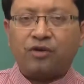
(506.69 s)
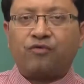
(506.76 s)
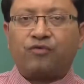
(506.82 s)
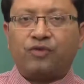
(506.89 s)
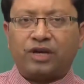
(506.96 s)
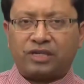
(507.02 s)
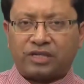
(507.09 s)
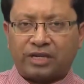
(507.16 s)

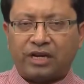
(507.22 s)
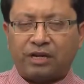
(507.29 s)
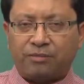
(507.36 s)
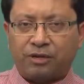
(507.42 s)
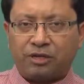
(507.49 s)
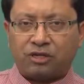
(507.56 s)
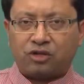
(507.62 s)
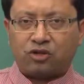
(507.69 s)
Waste
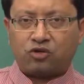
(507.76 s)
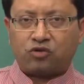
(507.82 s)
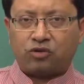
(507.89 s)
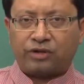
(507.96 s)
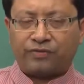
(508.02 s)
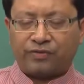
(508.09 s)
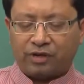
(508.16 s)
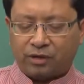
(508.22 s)
elimination should
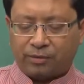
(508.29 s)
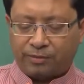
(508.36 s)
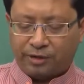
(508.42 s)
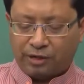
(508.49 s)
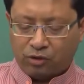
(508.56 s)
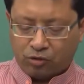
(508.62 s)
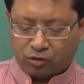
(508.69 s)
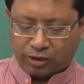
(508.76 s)

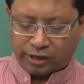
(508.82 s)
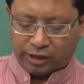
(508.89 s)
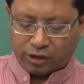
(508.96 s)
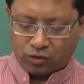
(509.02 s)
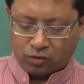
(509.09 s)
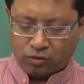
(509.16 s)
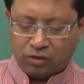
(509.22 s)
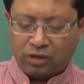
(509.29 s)
definitely be looked
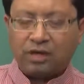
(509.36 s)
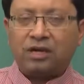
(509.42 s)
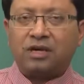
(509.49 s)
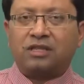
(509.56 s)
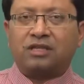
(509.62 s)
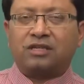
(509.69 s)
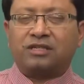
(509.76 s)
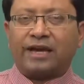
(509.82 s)
into.
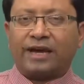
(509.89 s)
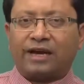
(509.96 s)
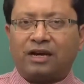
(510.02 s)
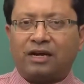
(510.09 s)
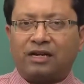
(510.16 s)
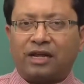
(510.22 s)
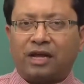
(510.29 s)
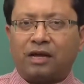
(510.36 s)
The
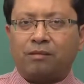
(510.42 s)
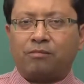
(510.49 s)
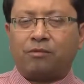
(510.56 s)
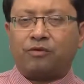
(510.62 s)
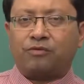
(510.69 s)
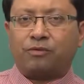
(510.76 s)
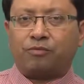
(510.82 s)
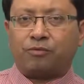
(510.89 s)
cycle time
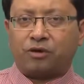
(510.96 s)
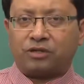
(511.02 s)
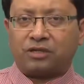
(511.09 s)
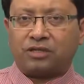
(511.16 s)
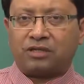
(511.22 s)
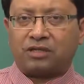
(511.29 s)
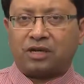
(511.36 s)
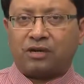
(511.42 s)
or the
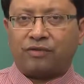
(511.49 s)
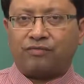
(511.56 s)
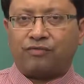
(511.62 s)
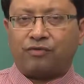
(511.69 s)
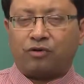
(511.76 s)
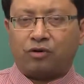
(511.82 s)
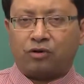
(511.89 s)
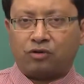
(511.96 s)
process time
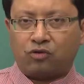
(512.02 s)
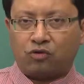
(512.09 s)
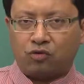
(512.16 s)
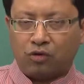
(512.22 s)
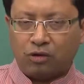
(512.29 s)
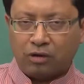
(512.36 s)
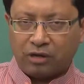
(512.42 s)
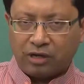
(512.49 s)
for the
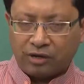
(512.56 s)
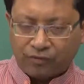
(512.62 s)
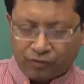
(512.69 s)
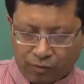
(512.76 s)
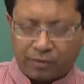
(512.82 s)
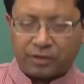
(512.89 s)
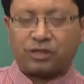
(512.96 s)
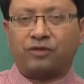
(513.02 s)
whole
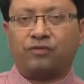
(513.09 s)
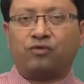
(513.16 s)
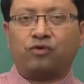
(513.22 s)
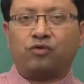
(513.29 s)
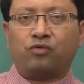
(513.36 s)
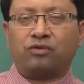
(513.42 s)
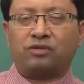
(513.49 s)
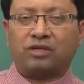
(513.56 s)
information
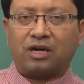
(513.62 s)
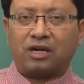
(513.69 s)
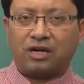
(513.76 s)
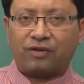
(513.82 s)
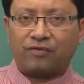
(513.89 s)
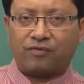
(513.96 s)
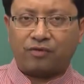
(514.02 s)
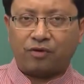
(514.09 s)
flow
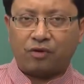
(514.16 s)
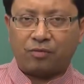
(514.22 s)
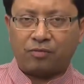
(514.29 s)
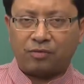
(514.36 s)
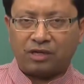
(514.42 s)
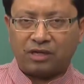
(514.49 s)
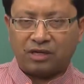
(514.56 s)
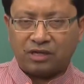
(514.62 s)
starting
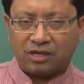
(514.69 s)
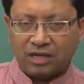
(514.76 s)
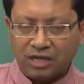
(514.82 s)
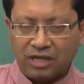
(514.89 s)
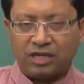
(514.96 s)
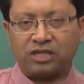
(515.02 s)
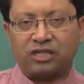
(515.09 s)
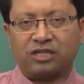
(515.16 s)
from the
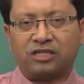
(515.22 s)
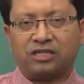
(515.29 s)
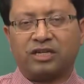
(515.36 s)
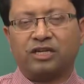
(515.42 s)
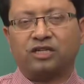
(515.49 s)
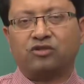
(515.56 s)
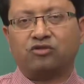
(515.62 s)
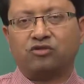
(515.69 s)
initial
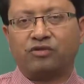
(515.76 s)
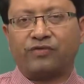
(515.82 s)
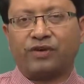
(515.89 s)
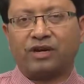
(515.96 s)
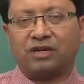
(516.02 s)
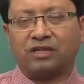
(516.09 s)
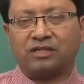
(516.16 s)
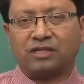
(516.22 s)
stage to the
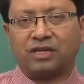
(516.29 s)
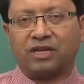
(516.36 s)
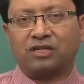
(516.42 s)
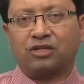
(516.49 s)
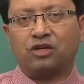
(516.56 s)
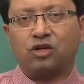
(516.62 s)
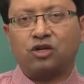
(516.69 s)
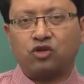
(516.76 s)
final
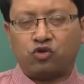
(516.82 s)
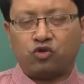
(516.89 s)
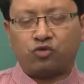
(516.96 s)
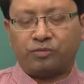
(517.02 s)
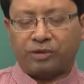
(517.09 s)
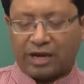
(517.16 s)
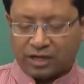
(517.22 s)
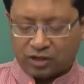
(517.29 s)
stage
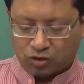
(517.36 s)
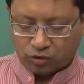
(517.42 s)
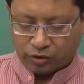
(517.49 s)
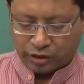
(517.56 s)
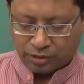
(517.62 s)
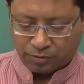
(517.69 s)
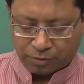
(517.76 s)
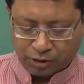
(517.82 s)
should be as low
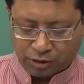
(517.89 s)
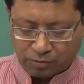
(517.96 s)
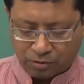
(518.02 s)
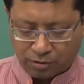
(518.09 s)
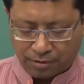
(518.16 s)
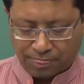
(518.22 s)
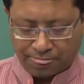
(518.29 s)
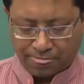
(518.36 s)
as possible.